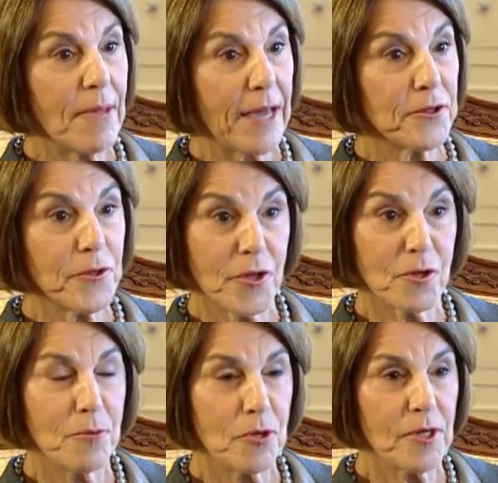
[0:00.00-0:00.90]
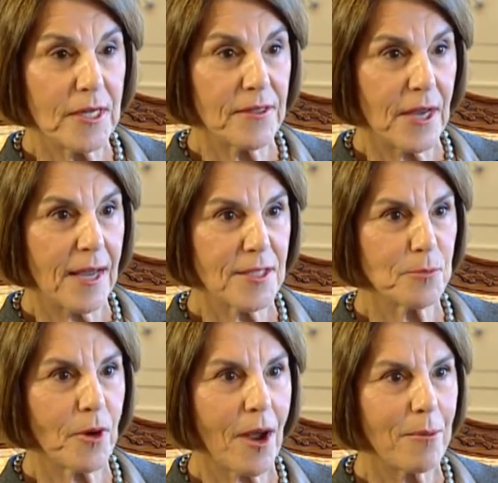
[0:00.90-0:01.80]
back to the community that has
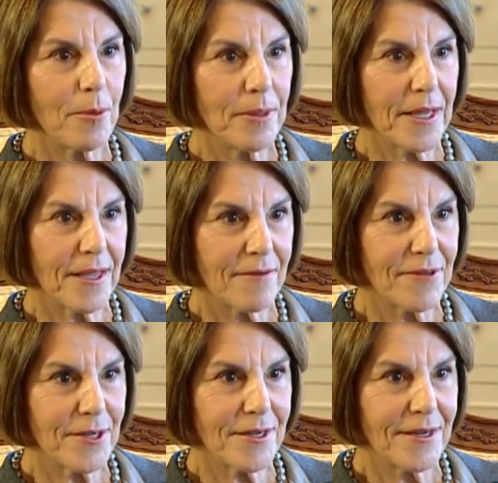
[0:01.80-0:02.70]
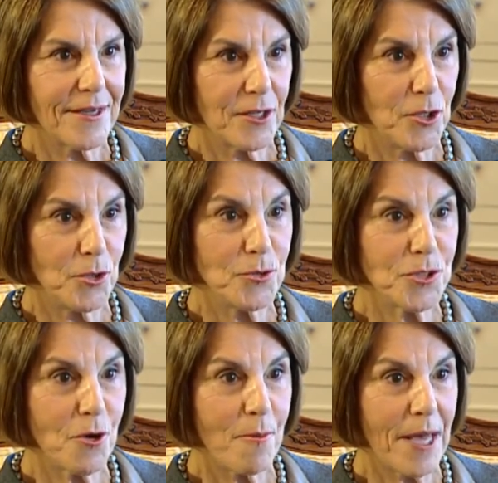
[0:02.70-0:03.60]
probably given you
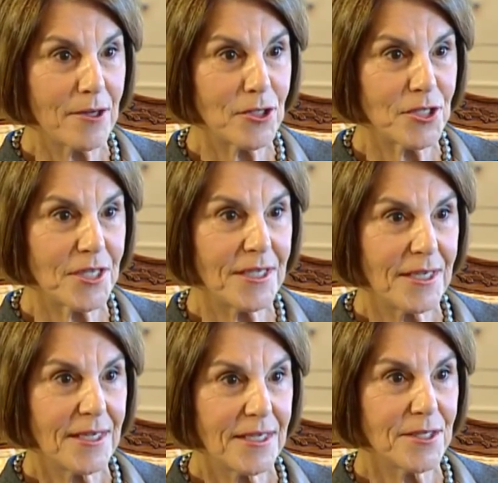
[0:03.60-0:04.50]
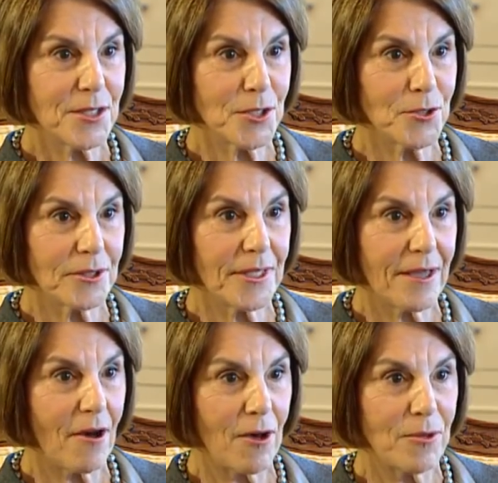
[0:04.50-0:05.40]
so much is
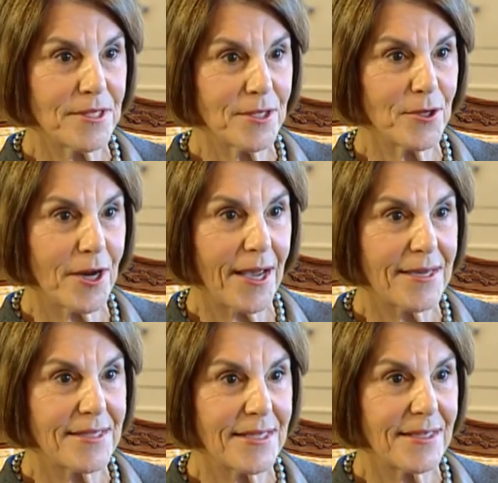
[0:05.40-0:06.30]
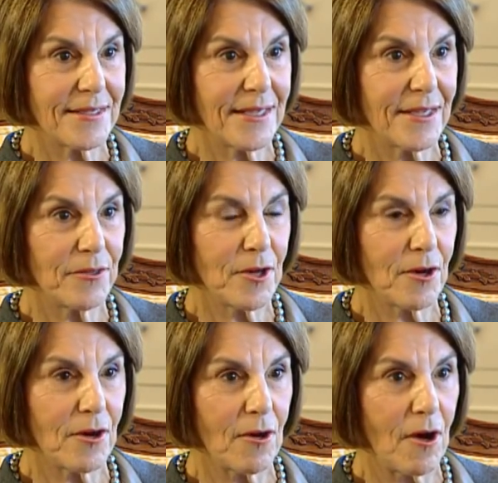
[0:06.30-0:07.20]
certainly always a good idea. And there
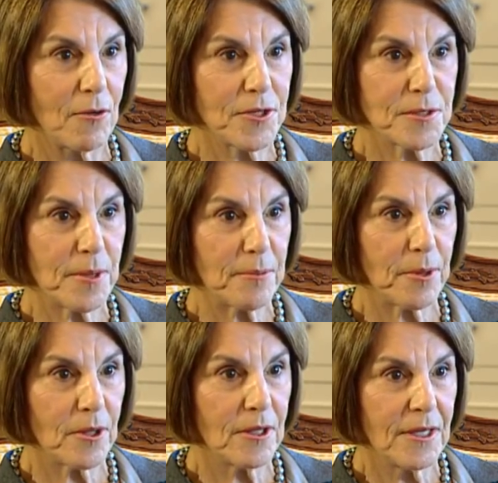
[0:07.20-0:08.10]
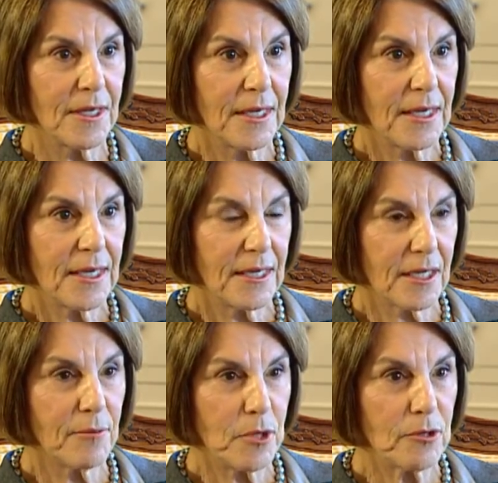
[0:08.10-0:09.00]
are always people in a
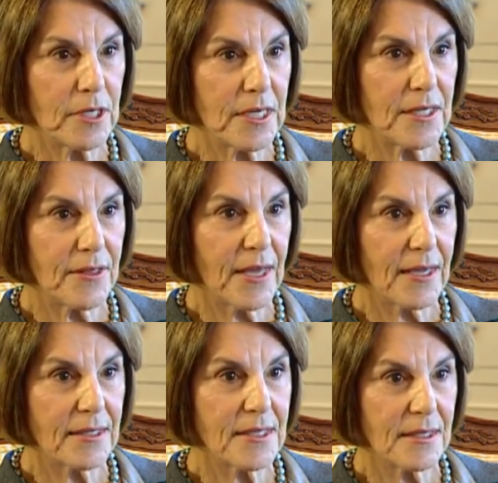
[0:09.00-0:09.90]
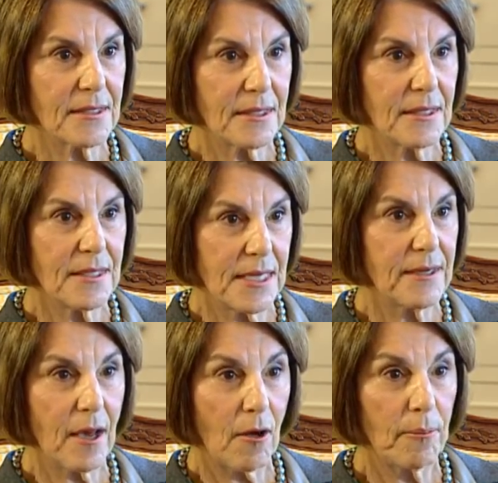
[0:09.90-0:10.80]
community that need
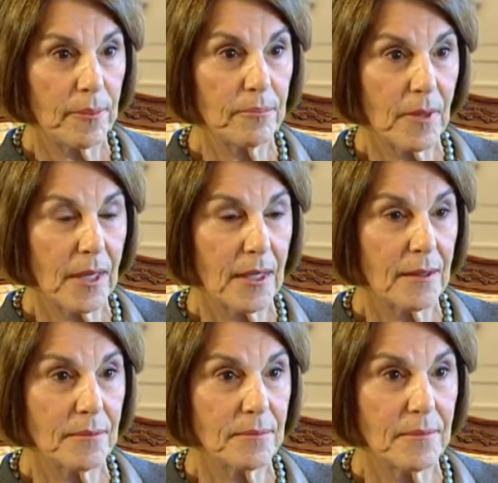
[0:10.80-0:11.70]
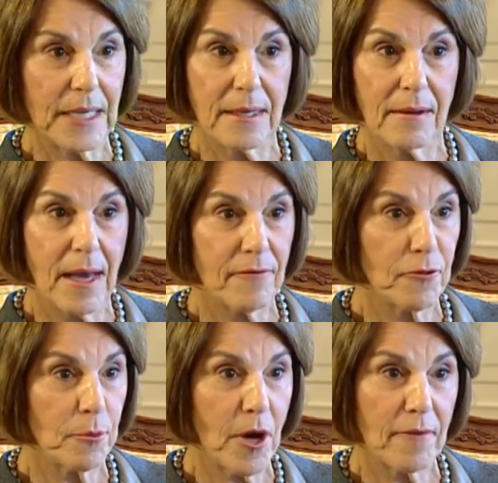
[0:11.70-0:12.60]
help, many
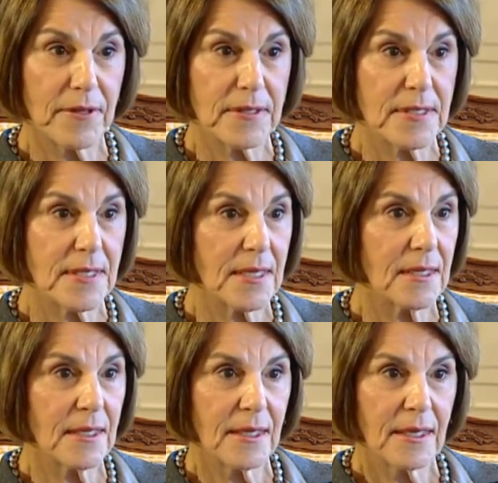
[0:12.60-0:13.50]
not-for-profits that